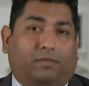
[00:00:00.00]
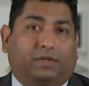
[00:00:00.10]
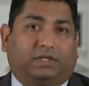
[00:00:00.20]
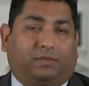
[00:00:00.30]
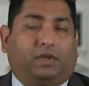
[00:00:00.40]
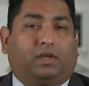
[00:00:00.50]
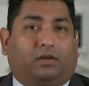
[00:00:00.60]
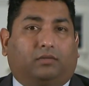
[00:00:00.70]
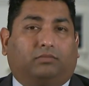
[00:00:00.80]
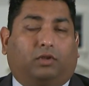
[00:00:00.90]
Mississippi
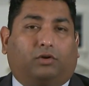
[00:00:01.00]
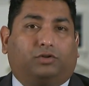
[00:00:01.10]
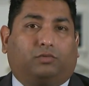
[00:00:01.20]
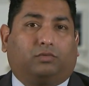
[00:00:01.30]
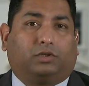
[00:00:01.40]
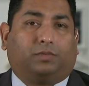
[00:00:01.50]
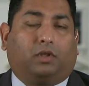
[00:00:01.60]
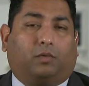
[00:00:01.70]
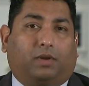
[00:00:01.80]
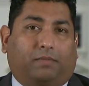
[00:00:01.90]
and a
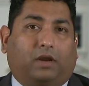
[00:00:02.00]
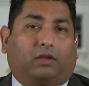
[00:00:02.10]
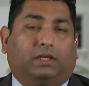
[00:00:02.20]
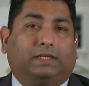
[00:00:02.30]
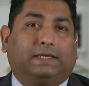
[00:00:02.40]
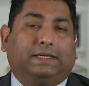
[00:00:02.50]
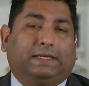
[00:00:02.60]
smaller one in Maryland.